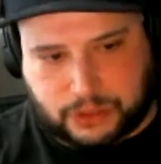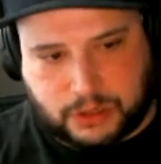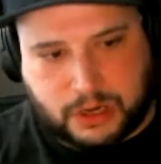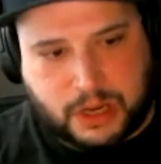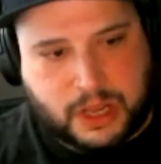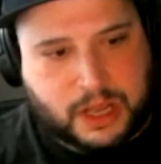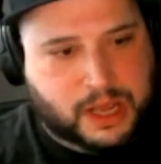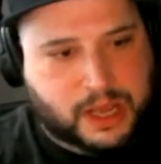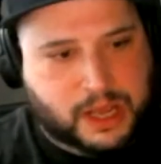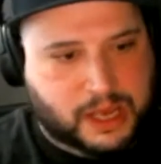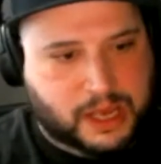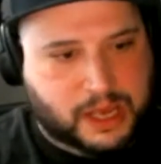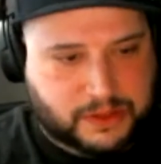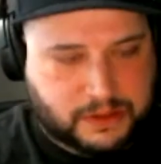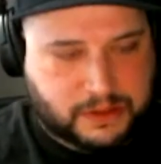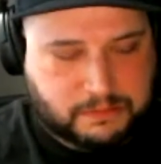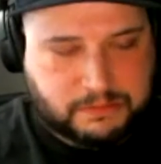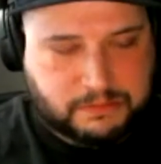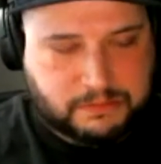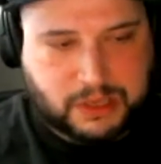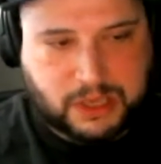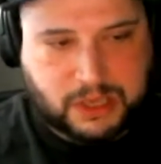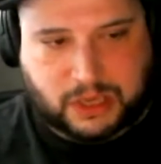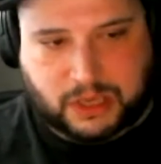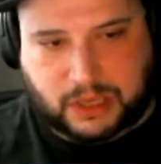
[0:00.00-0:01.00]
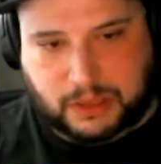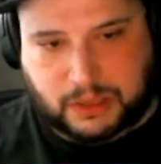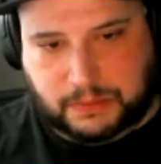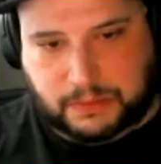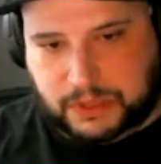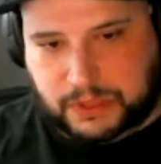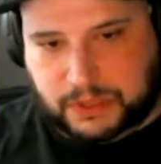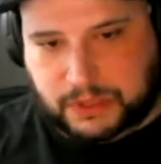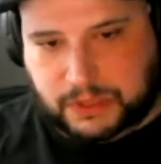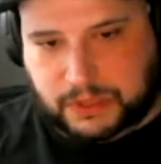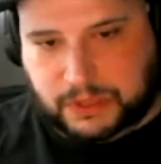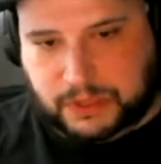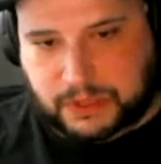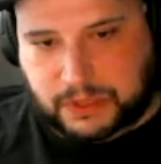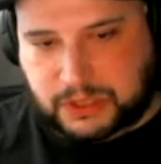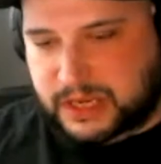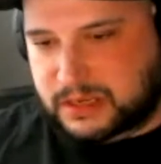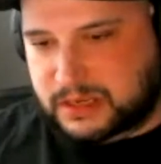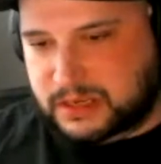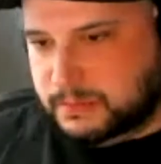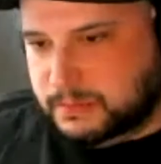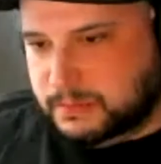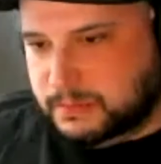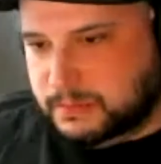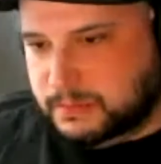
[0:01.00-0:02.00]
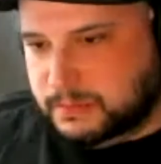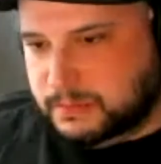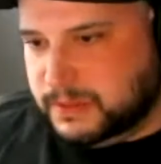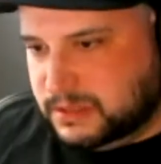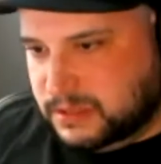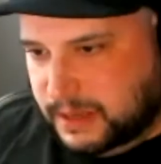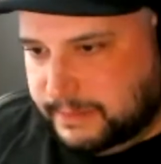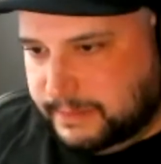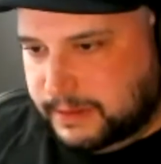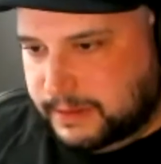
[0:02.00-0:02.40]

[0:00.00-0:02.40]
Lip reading: and then being able to take some of the same logic,